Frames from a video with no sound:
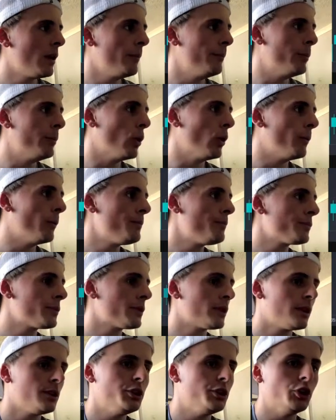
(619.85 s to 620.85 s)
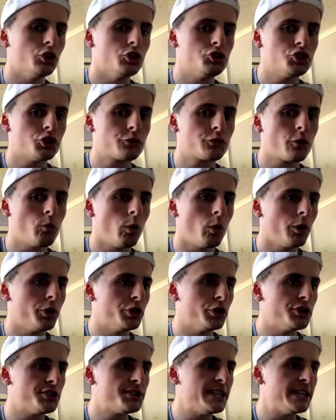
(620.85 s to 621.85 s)
But, you know, just from what
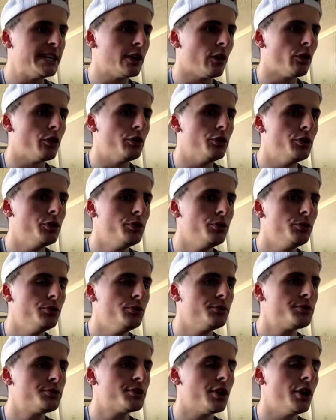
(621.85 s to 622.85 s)
you're seeing on the news